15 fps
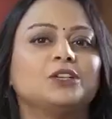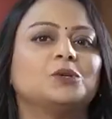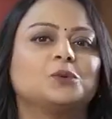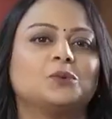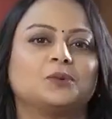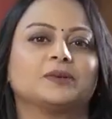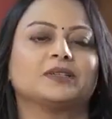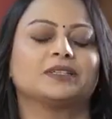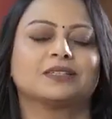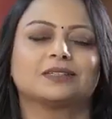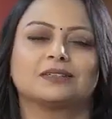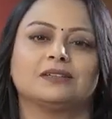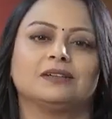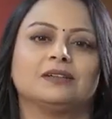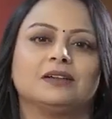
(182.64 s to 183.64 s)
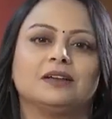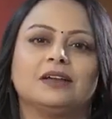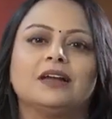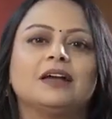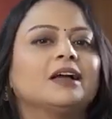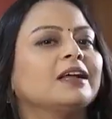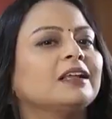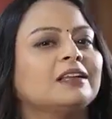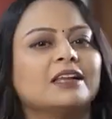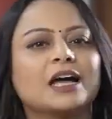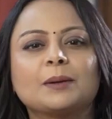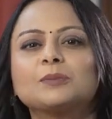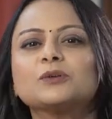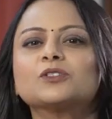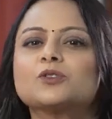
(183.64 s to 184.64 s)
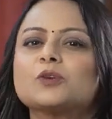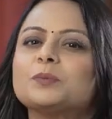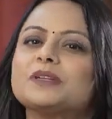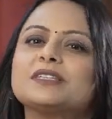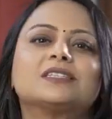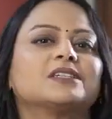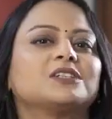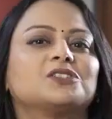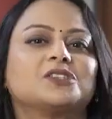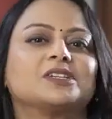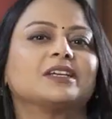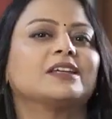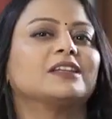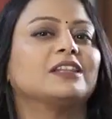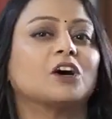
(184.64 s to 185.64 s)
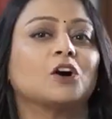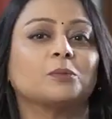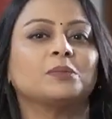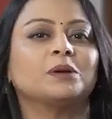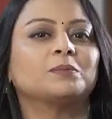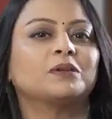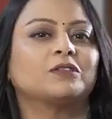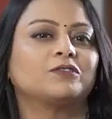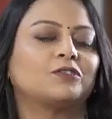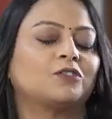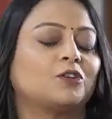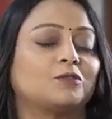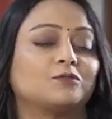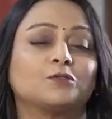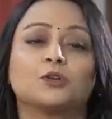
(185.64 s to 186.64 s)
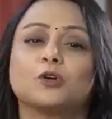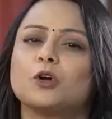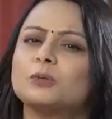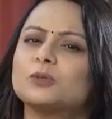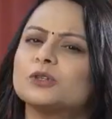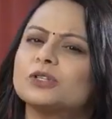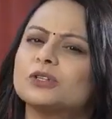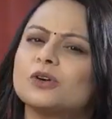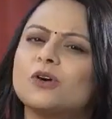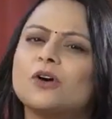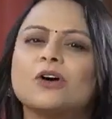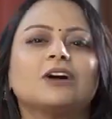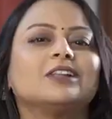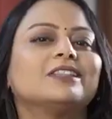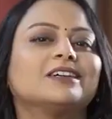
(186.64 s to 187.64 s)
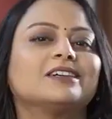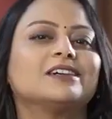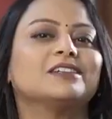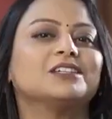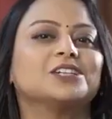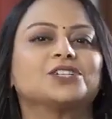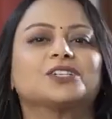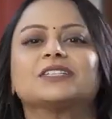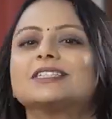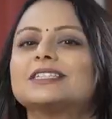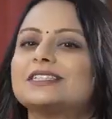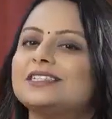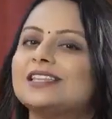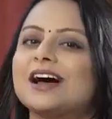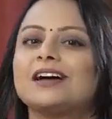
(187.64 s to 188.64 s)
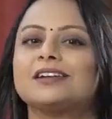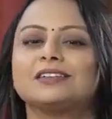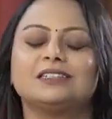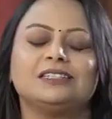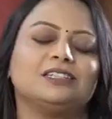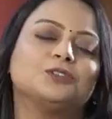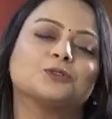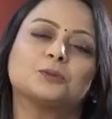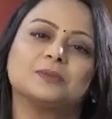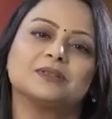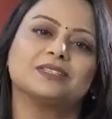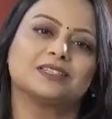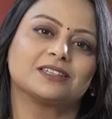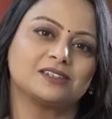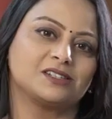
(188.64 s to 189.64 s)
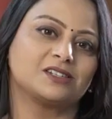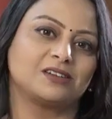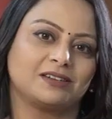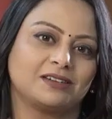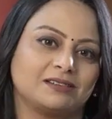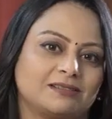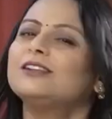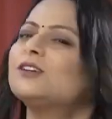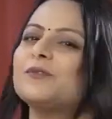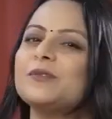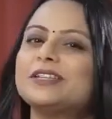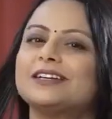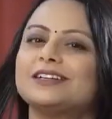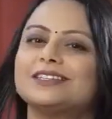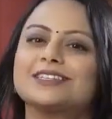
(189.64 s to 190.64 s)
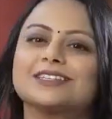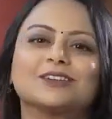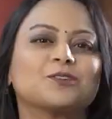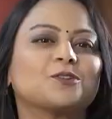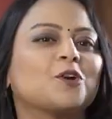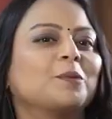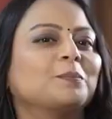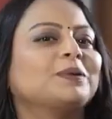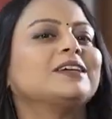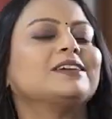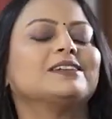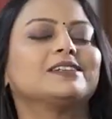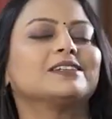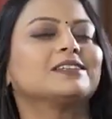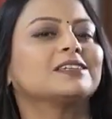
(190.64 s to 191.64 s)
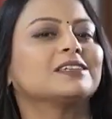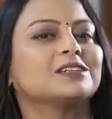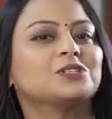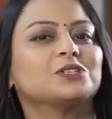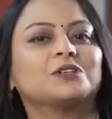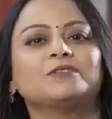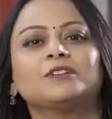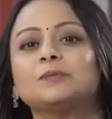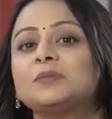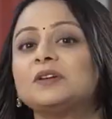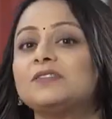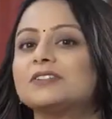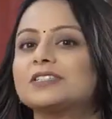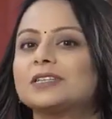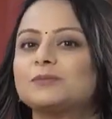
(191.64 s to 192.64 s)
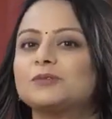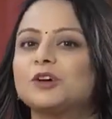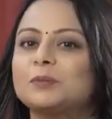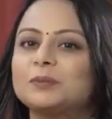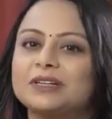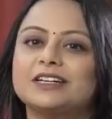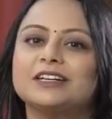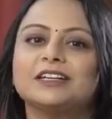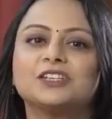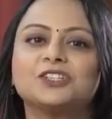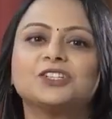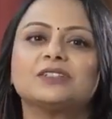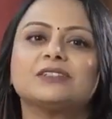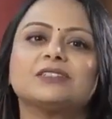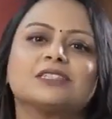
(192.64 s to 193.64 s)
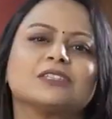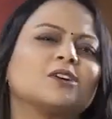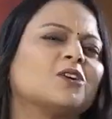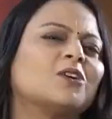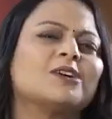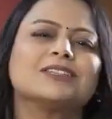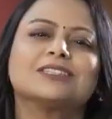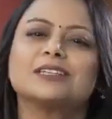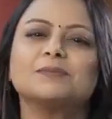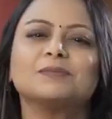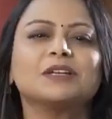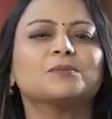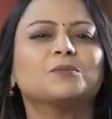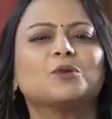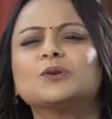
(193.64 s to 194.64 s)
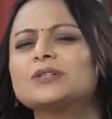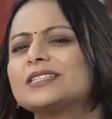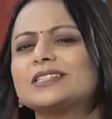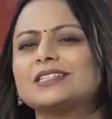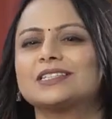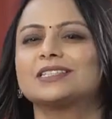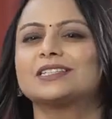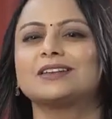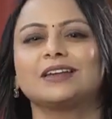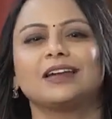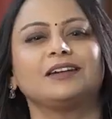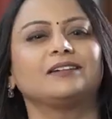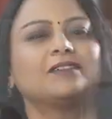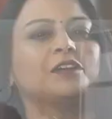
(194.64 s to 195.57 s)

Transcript: the uterus. Laparoscopic surgery can now be performed for almost all the conditions that need open surgery. Now, whether it's a complicated surgery with previous abdominal adhesions or something more sinister like